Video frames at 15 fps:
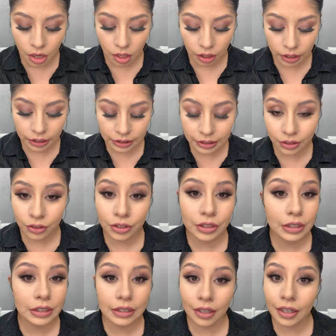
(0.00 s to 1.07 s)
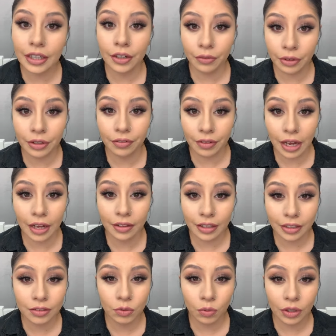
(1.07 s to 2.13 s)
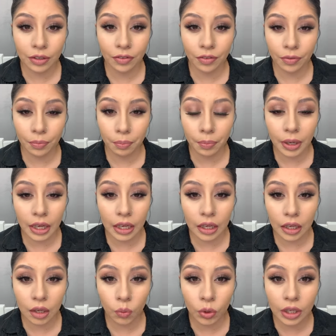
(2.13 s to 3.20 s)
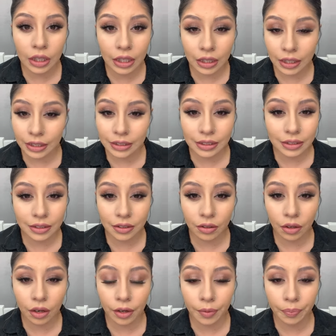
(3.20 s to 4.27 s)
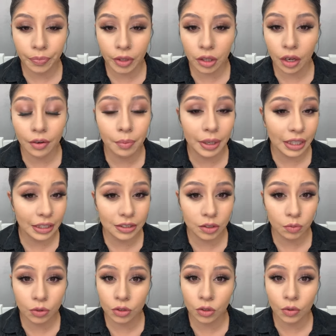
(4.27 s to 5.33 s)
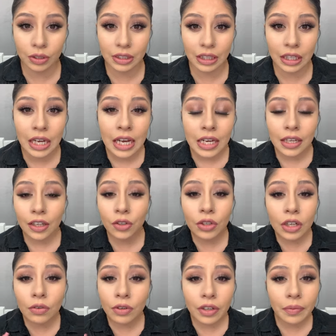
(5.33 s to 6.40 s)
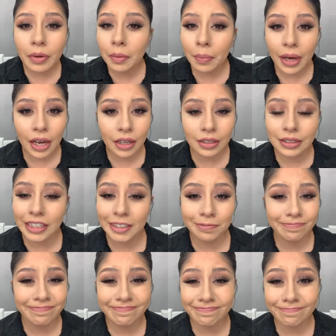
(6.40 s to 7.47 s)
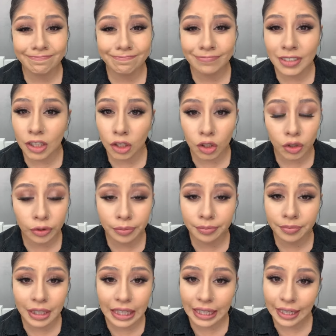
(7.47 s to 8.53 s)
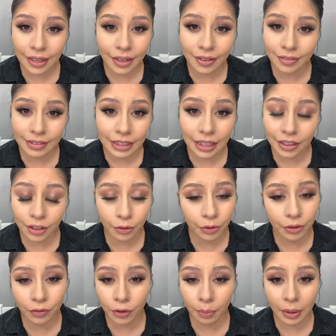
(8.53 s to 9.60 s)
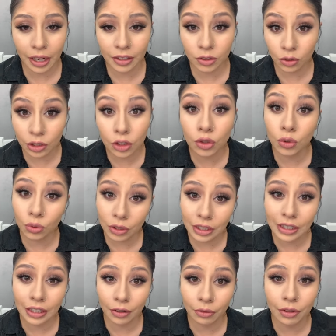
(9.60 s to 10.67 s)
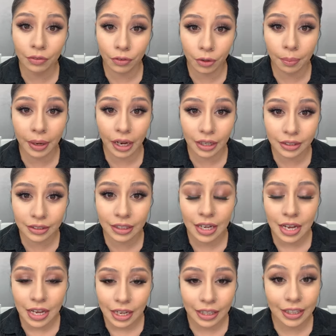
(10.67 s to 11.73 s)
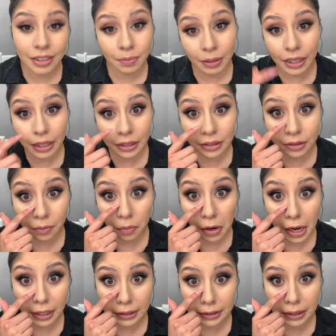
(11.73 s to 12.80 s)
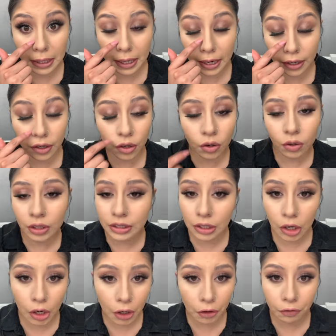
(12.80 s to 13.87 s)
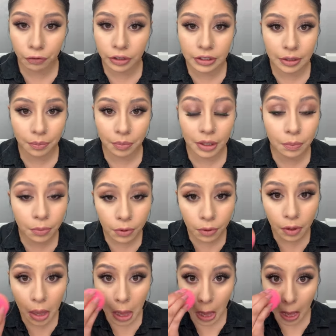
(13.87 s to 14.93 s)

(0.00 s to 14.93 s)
Concealer does not get rid of that. That's one of the things is a lot of my customers are always like, can you get rid of my bags? Like, no, I can't get rid of your bags. Only you can get rid of your bags, and that's by getting some rest. And I know it's hard for some people,